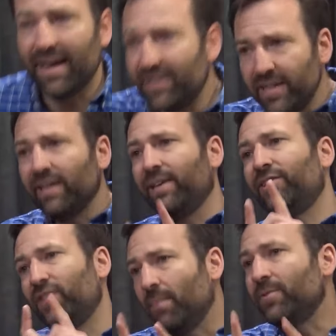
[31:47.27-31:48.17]
ideally,
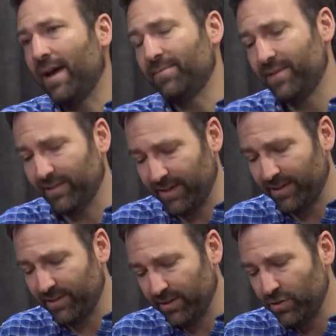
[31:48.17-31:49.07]
sometimes at
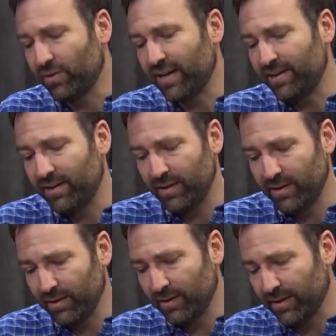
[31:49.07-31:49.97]
least, you can,
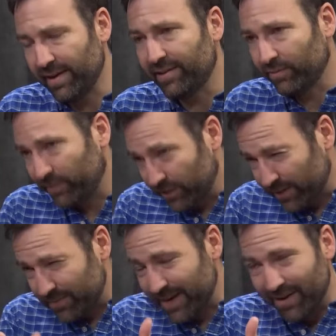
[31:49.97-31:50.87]
and this this
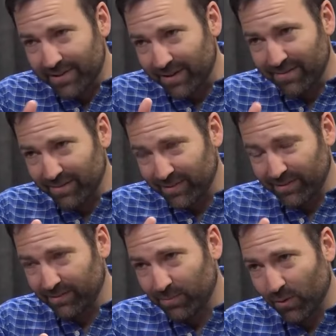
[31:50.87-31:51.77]
comes down to
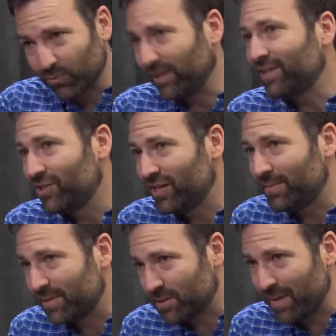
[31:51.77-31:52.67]
both
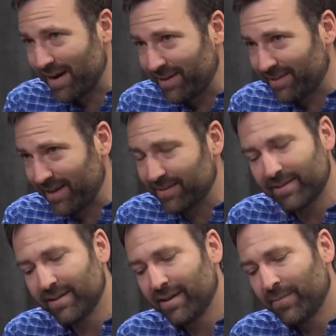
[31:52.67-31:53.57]
relationships and spidey
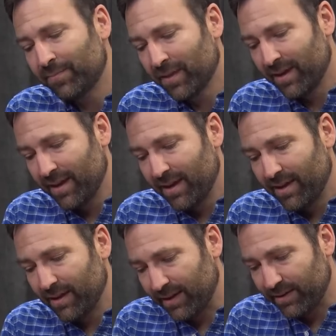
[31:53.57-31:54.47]
sense.
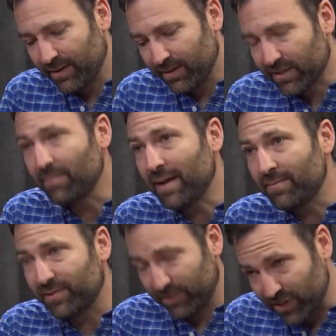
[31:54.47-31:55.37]

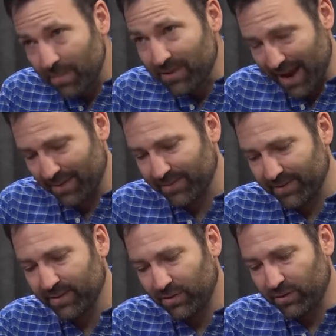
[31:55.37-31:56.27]
Sometimes,
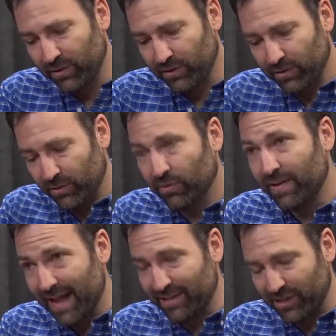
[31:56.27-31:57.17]
sometimes you, you're
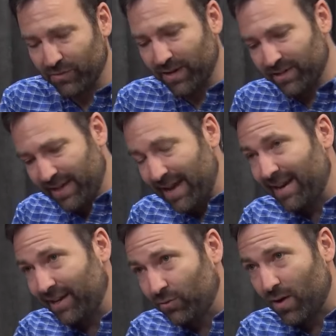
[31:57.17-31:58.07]
in that situation, the
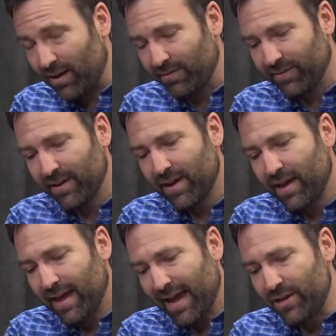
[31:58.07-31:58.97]
8812,
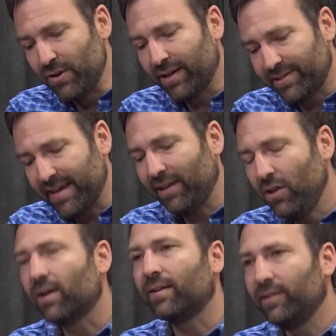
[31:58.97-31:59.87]
and you can say,
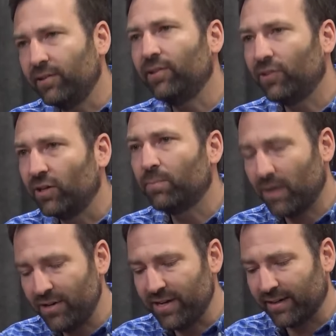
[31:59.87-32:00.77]
"Look, this is a good
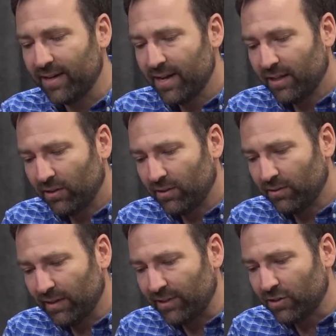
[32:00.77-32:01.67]
project
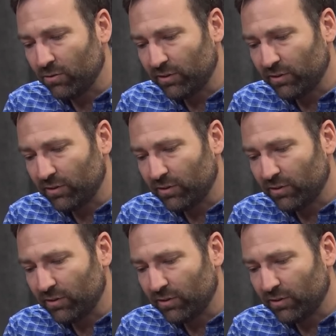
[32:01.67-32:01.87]
let's go